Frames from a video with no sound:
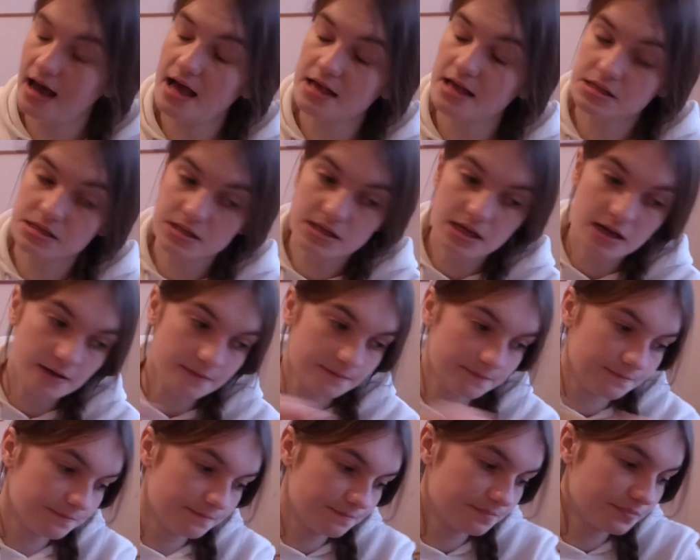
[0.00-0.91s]
Asda.
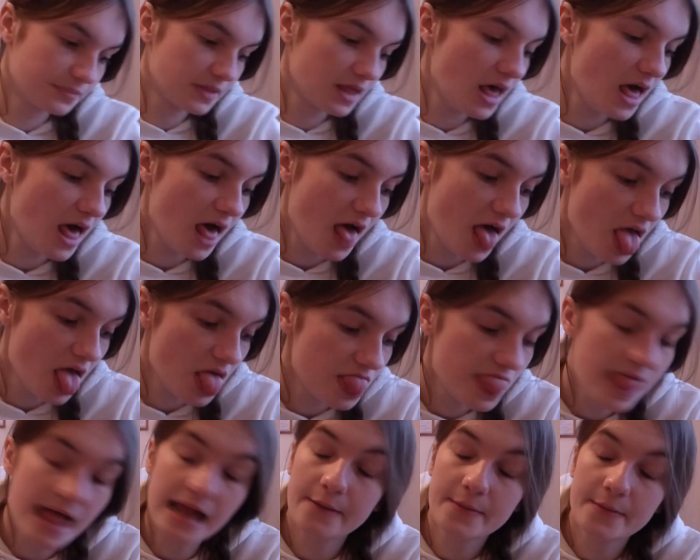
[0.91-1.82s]

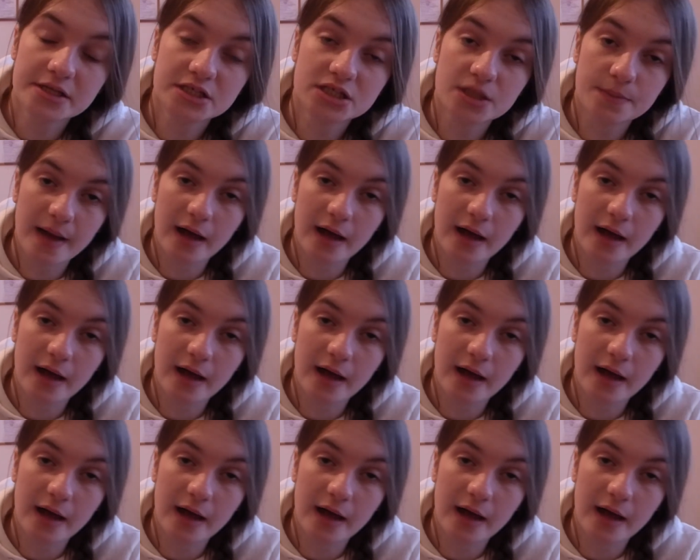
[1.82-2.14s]
Then I went to